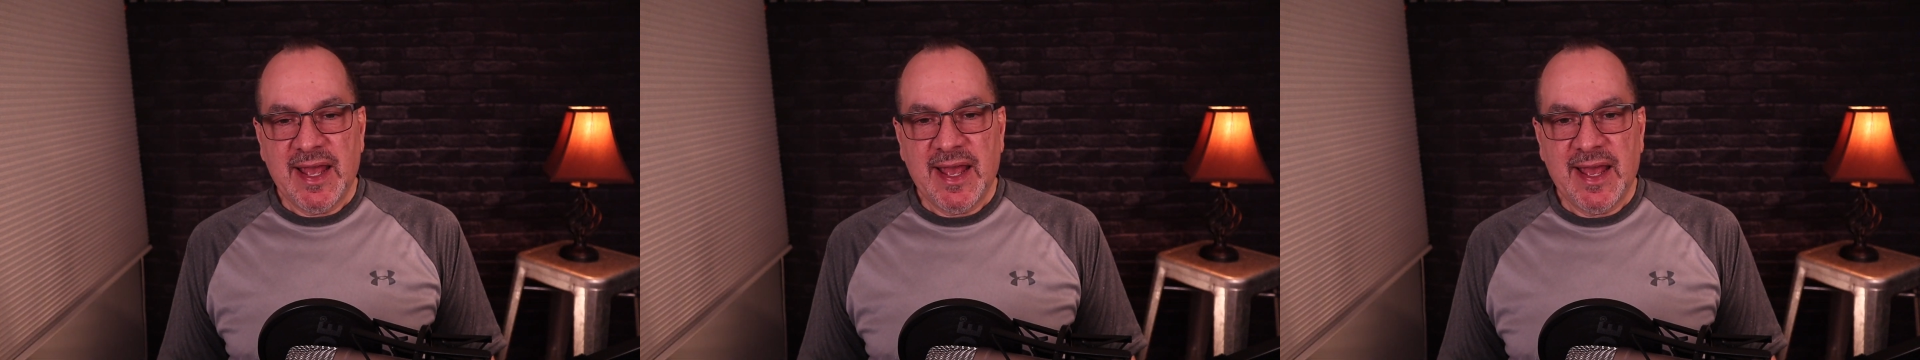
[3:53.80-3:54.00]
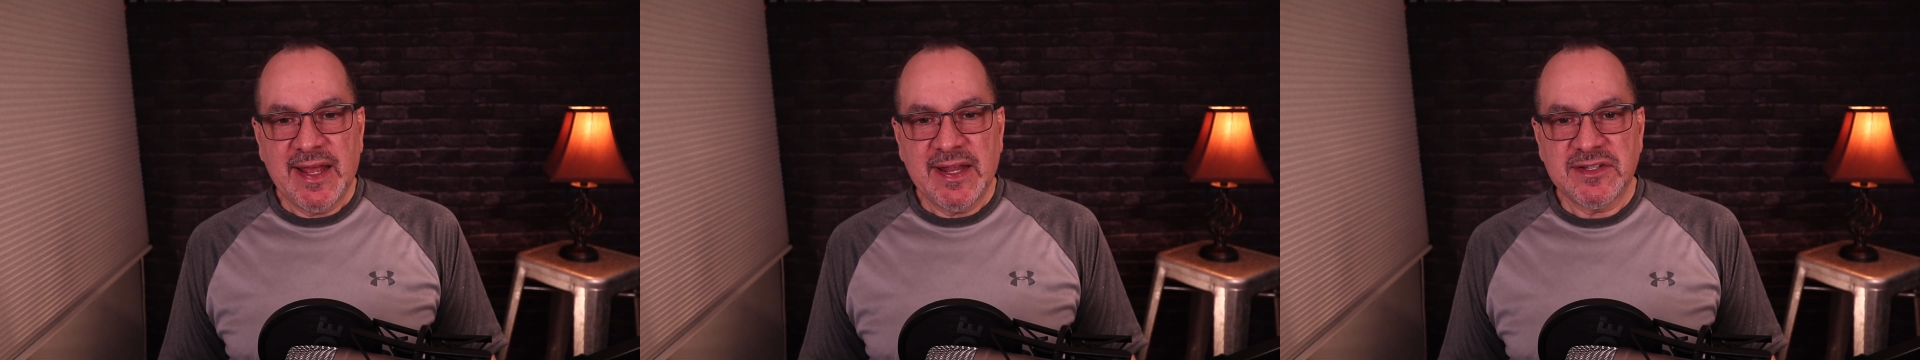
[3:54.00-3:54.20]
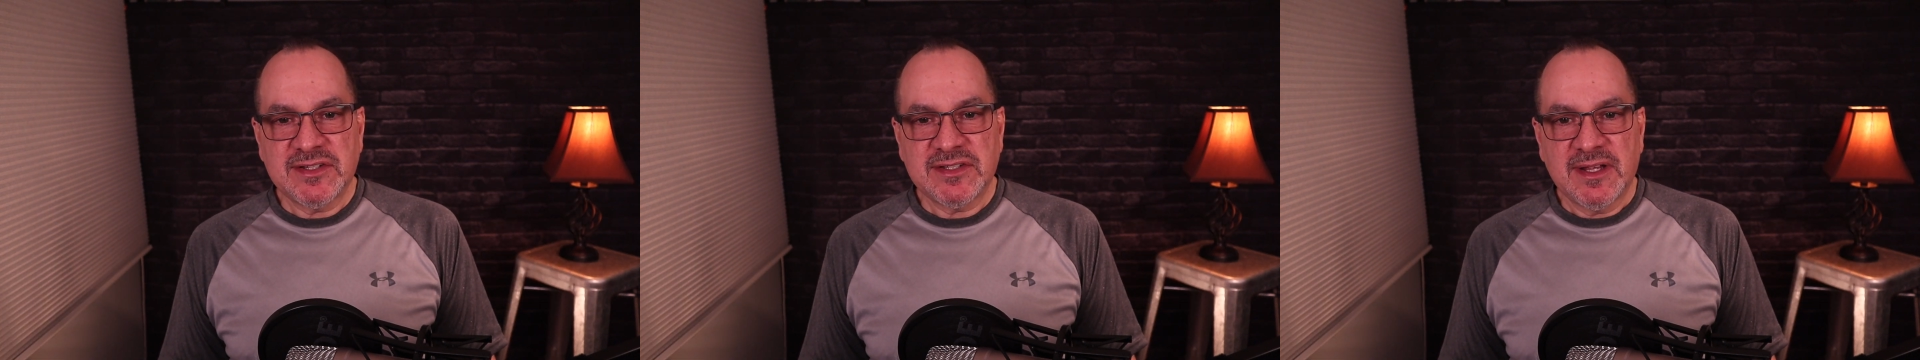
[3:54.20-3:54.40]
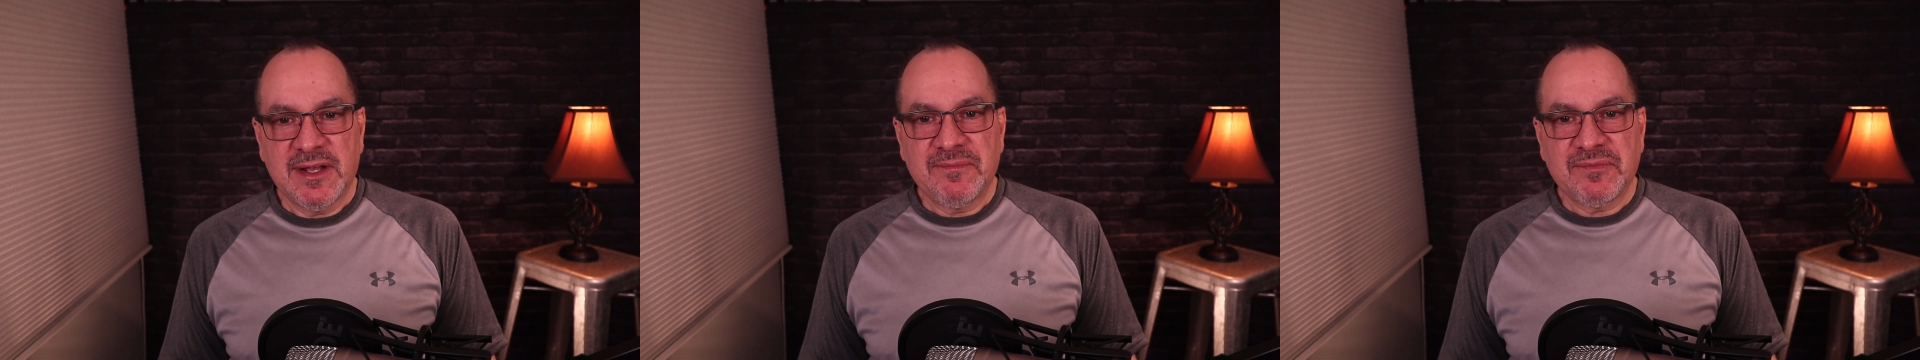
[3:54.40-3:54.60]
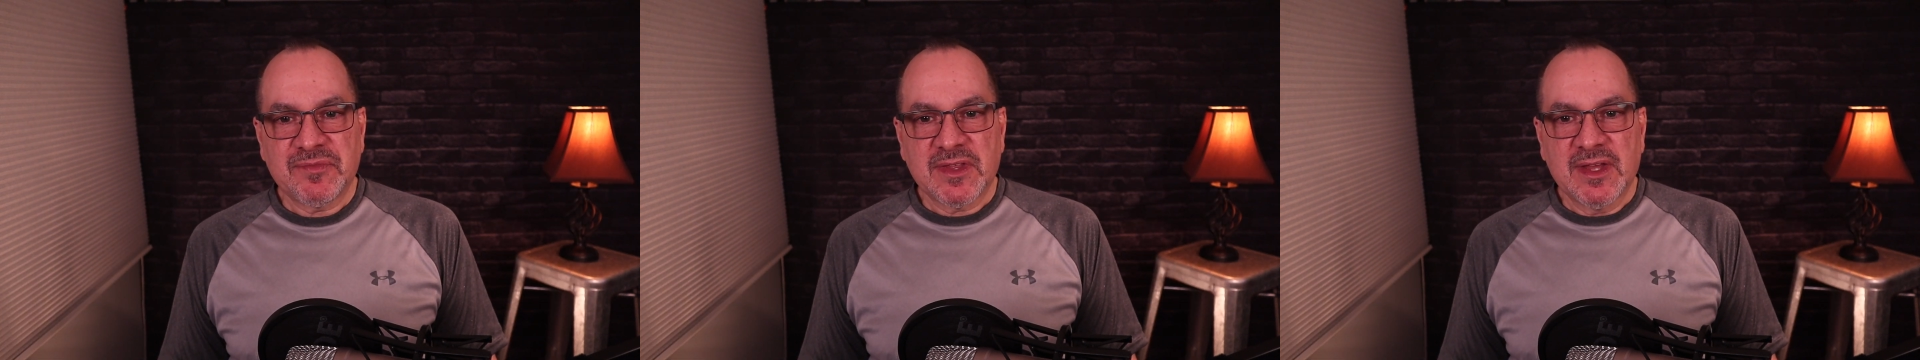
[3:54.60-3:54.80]
And
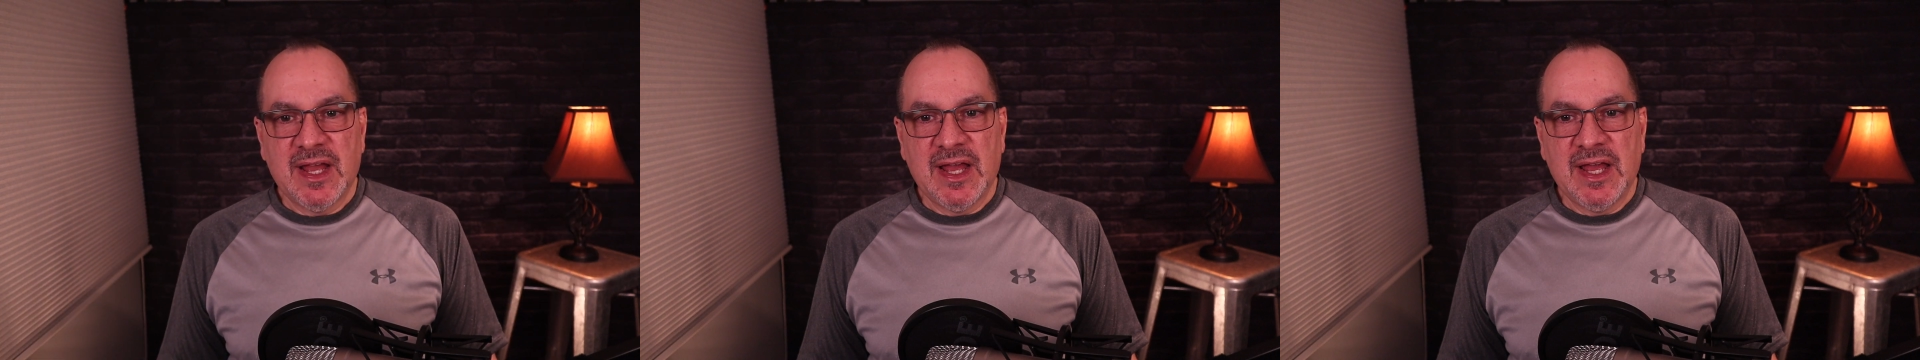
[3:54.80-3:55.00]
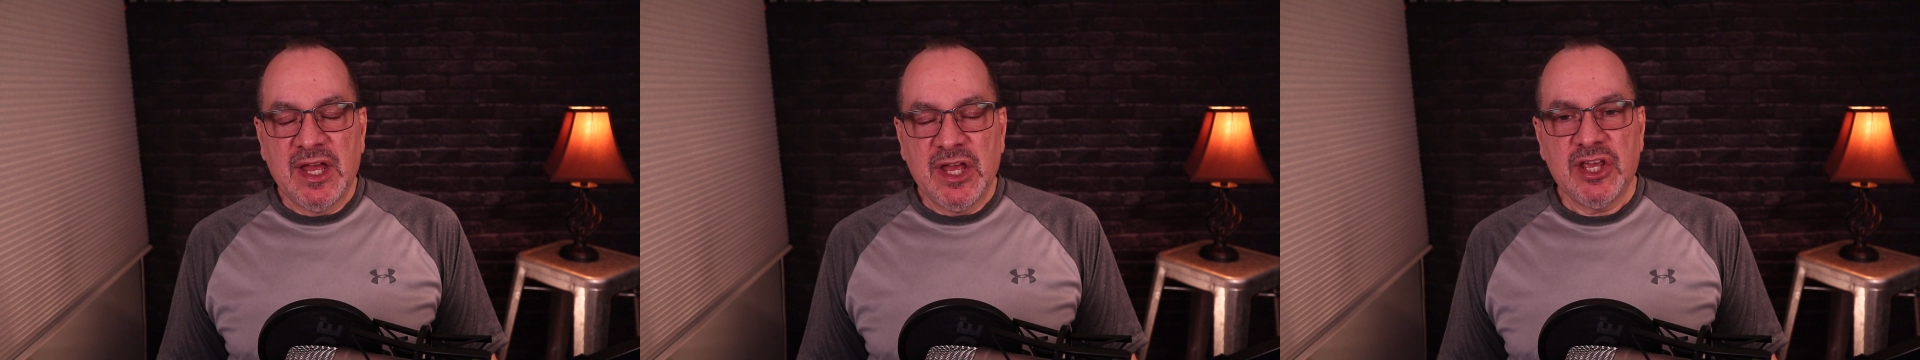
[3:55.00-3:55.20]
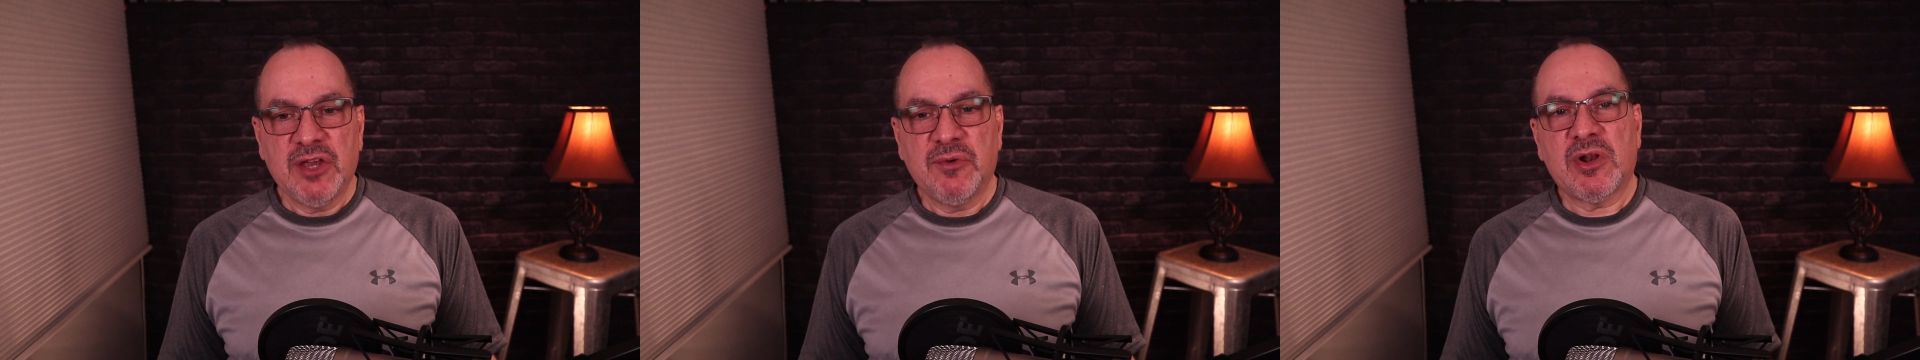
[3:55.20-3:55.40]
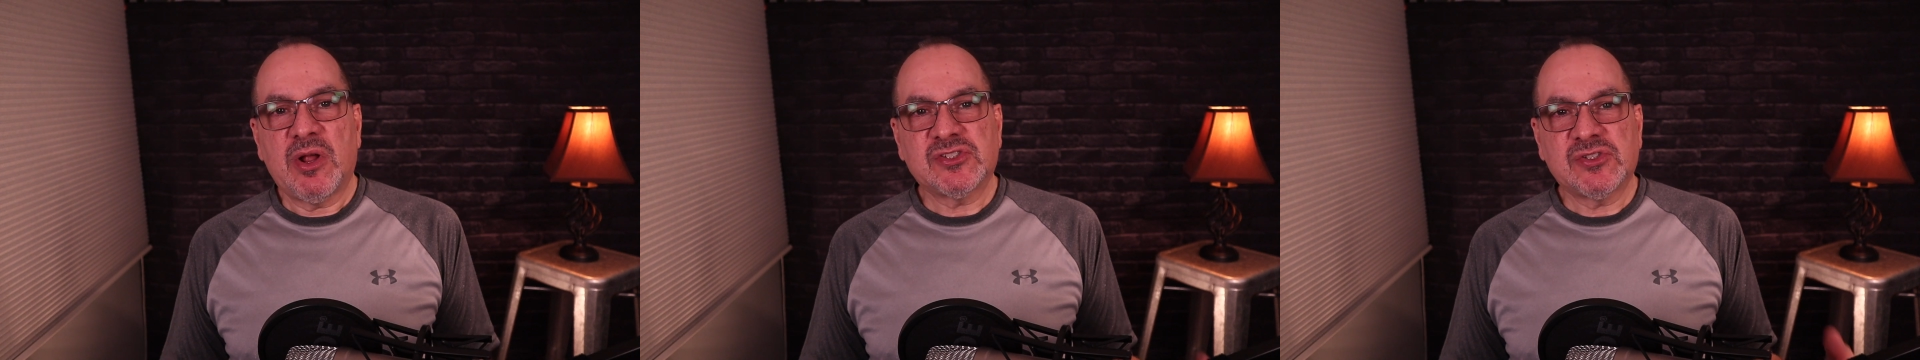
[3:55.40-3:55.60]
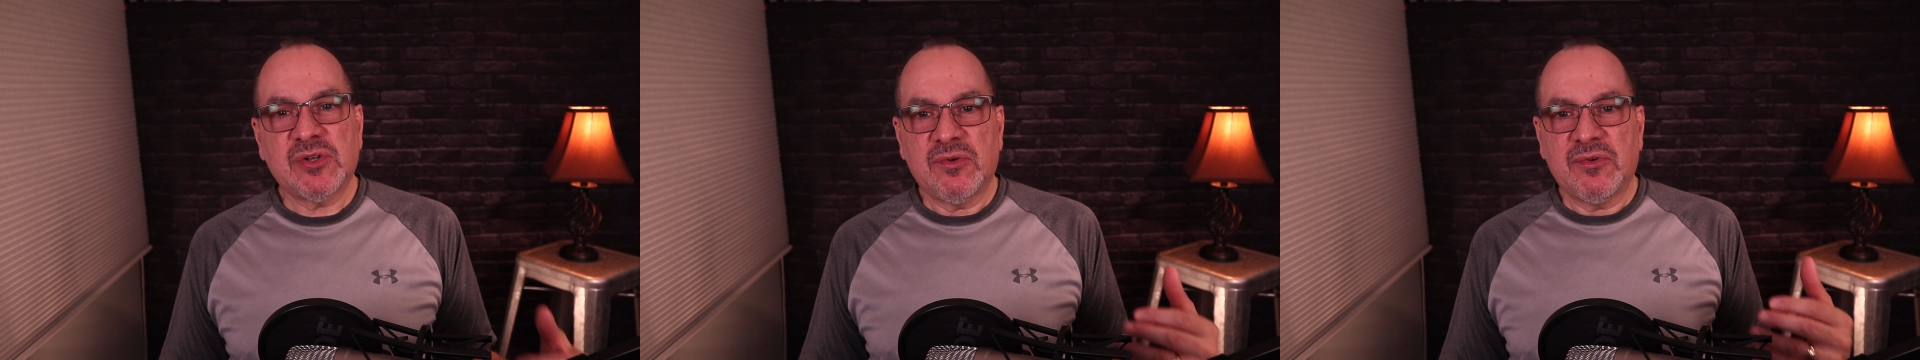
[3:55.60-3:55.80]
he would
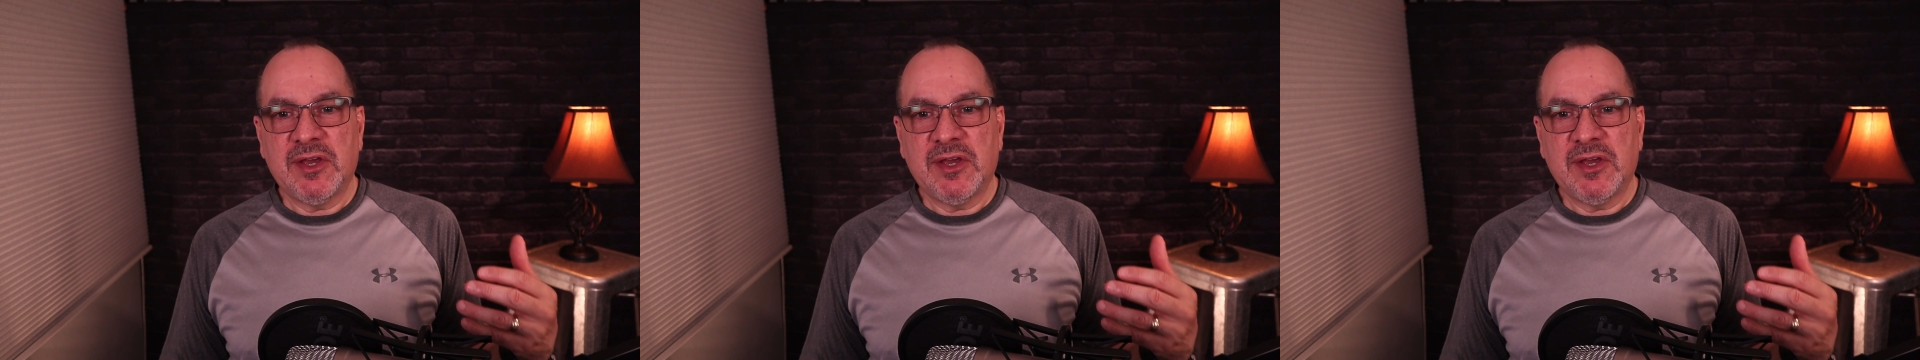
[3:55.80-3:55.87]
also